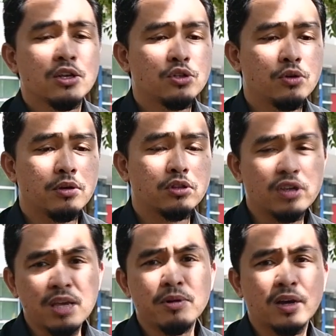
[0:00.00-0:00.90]
So
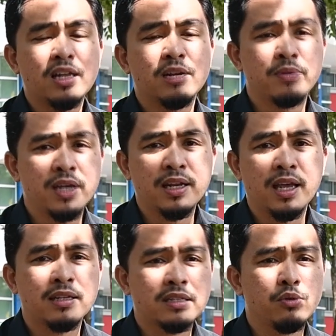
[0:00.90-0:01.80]
talking about Colored Brain,
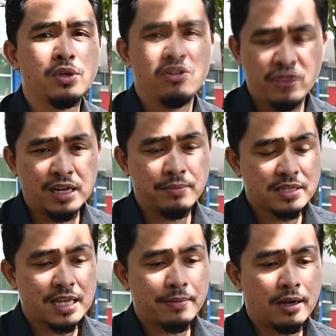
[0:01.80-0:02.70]
and we developed
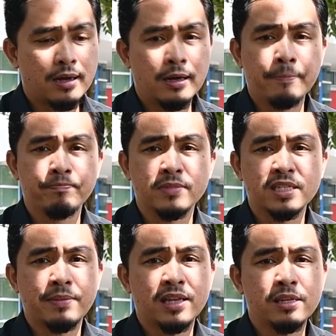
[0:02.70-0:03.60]
some
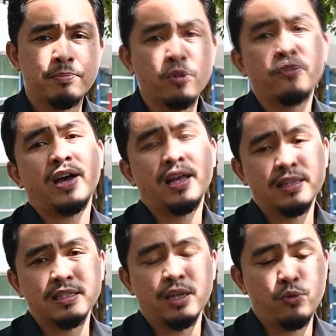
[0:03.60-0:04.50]
other
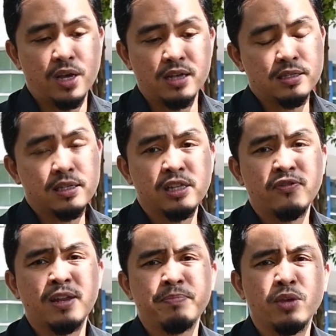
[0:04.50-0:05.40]
profiles that we are still
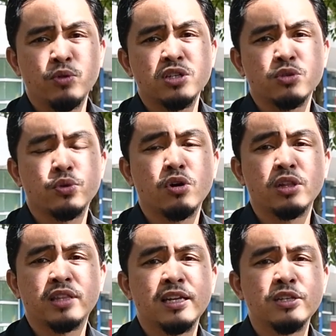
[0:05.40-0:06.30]
developing, which is we call
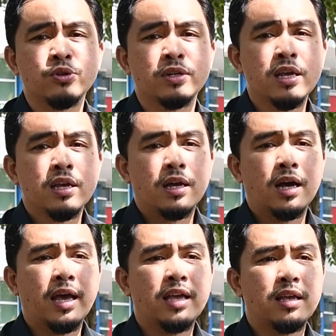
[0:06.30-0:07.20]
Talent Zone.
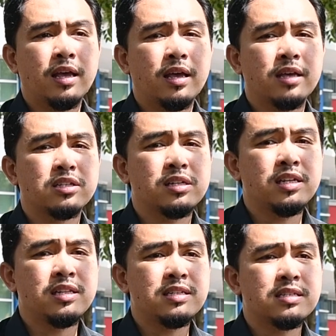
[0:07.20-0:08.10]
Actually,
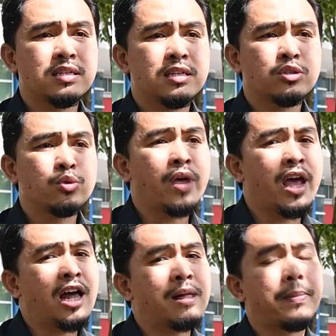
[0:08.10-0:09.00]
this is to
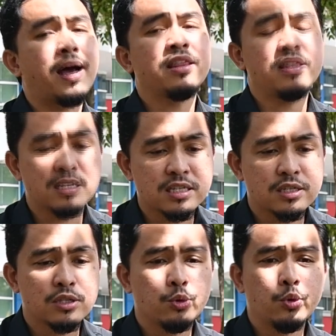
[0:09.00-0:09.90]
help others
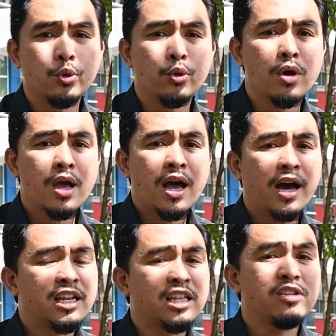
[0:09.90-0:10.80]
to
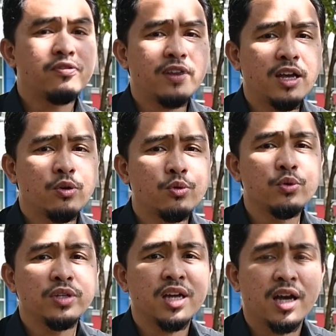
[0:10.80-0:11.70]
identify who
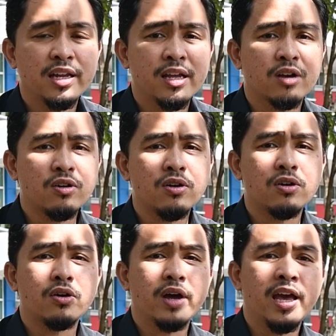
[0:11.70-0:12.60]
they are at their
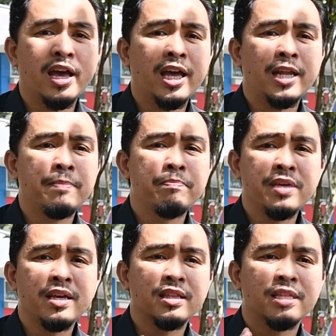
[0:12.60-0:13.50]
core and
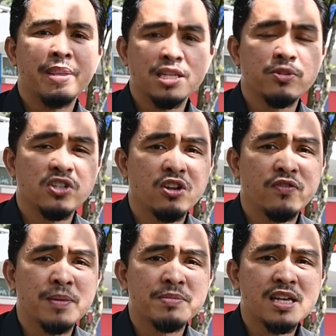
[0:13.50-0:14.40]
being the best version of
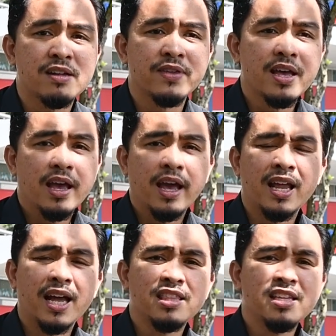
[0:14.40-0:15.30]
themselves. And
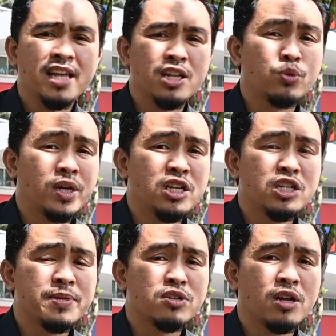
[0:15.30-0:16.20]
I think that is what
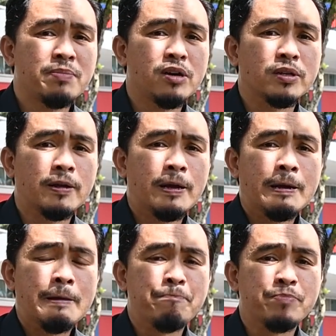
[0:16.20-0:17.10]
leadership is all about.
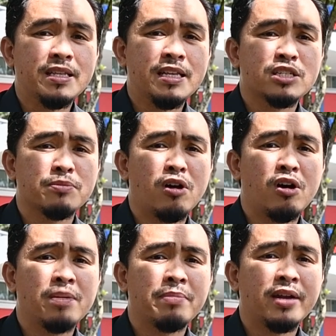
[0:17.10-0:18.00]
It's
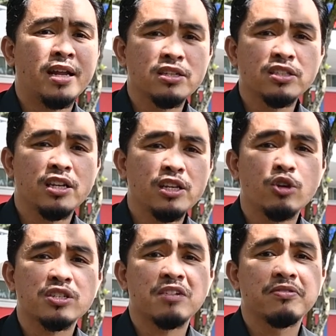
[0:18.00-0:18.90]
all about understanding
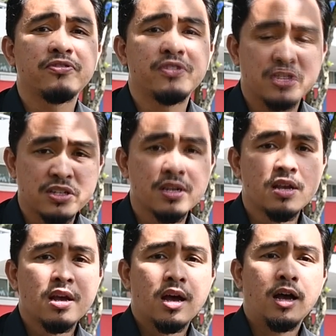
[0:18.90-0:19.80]
yourself first.
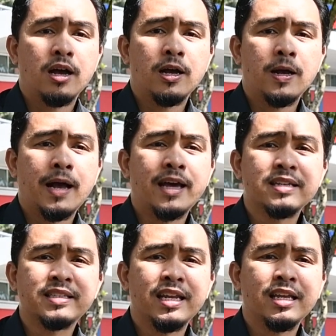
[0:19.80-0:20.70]

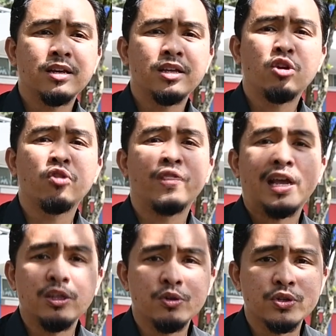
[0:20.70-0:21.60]
Understanding your
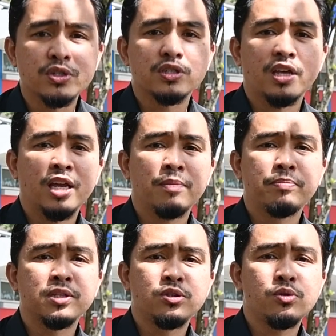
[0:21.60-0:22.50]
values and
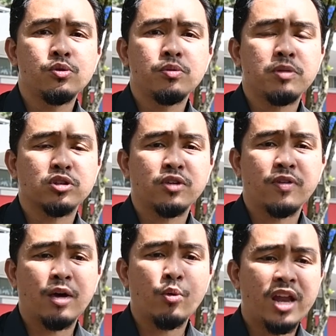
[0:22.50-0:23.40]
pursue, because of
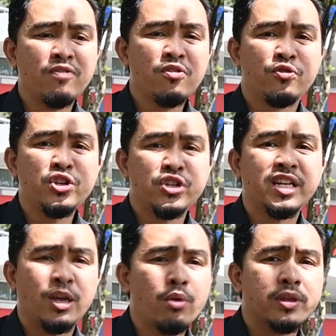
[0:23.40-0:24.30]
whatever vision
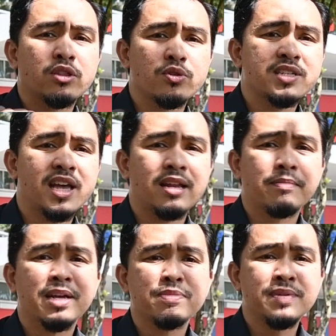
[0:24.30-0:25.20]
that we wanted to set
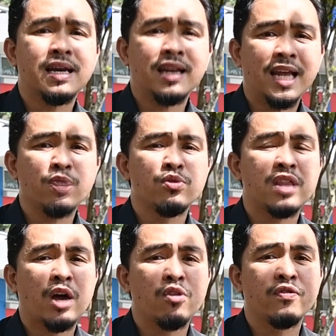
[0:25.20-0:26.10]
must be aligned with
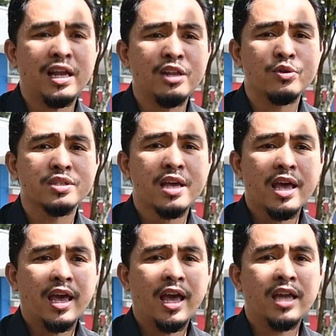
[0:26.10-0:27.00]
our values,
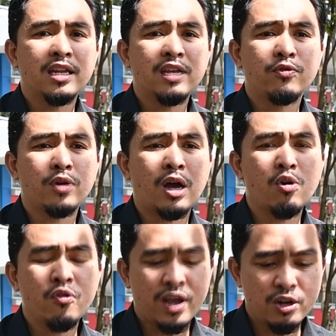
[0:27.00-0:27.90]
and if our
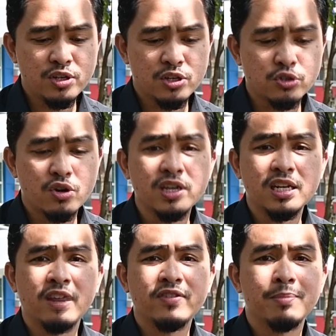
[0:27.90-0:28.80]
values is strong
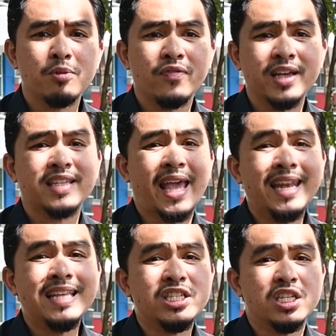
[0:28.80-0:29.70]
enough, that provides
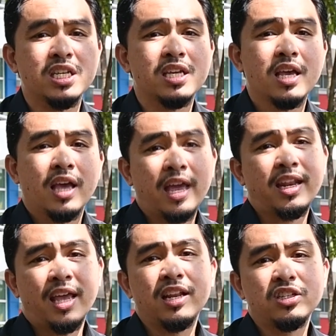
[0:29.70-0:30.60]
energy, and
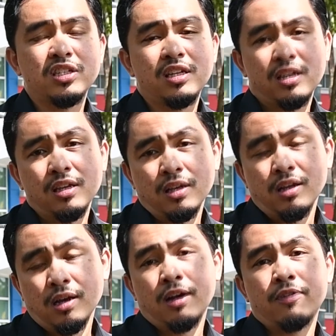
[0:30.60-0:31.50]
energy
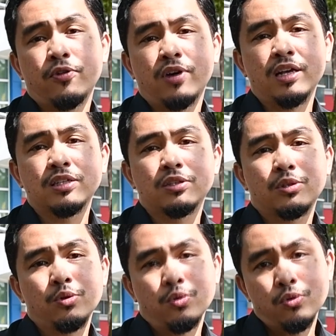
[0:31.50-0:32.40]
for us
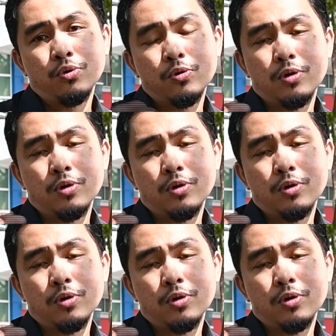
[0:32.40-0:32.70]
to